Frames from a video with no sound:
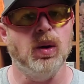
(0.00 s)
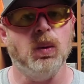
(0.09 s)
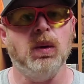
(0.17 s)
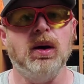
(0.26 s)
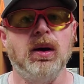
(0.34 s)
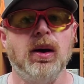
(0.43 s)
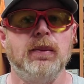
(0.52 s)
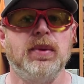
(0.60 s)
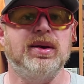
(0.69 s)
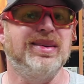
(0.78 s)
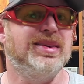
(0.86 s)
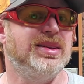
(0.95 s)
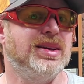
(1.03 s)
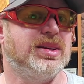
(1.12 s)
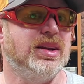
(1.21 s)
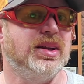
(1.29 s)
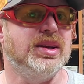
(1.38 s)
Well, because
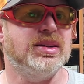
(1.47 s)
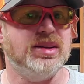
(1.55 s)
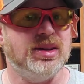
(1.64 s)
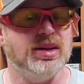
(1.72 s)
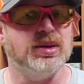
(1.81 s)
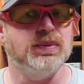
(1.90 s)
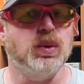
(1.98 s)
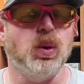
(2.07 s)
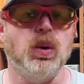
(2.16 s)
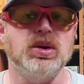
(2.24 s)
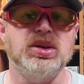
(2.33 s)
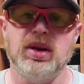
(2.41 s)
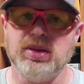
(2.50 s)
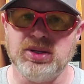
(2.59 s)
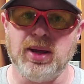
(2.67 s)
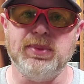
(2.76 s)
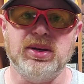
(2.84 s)
this list is, of course,
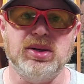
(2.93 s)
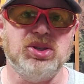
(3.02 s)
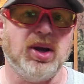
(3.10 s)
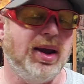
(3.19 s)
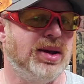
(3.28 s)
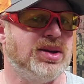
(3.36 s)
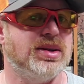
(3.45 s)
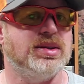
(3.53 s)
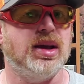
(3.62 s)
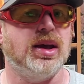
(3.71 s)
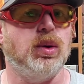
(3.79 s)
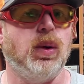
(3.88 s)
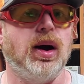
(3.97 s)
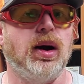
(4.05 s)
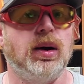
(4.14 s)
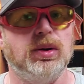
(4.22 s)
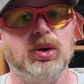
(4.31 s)
subject to change as I
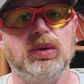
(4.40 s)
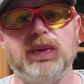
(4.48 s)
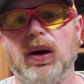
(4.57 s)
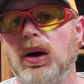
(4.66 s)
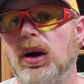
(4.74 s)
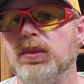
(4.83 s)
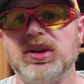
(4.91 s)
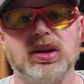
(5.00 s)
acquire new firearms.